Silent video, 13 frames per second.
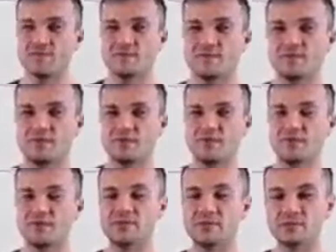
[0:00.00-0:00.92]
timid,
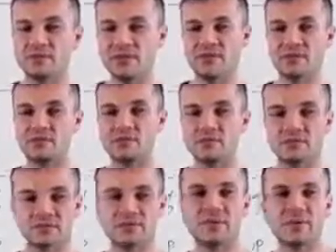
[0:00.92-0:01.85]
you know, being
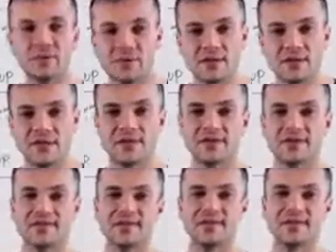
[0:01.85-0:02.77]
timid
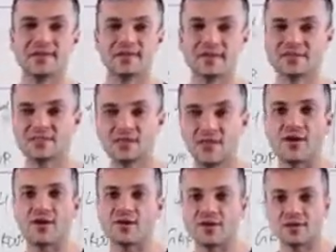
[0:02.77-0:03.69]
and
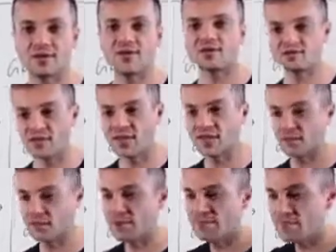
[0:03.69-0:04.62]
scared and shaky,
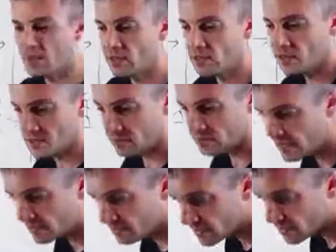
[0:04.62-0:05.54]
right? You see what I'm
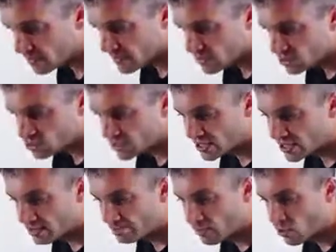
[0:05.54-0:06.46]
saying? Shaky
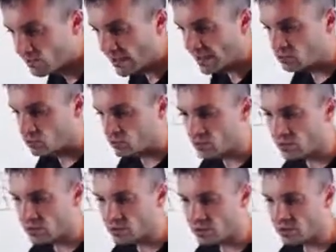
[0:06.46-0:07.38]
boom, Edward
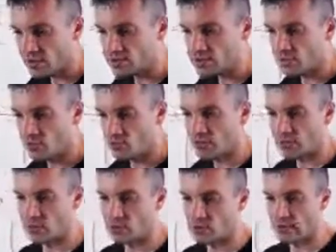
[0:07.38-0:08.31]
is a green.
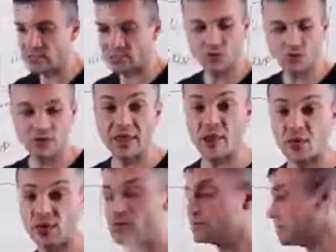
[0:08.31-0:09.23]
Okay, so now
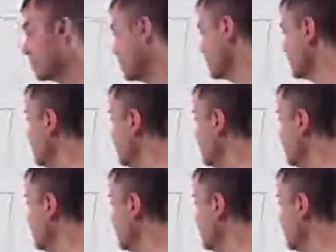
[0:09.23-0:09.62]
here's the thing.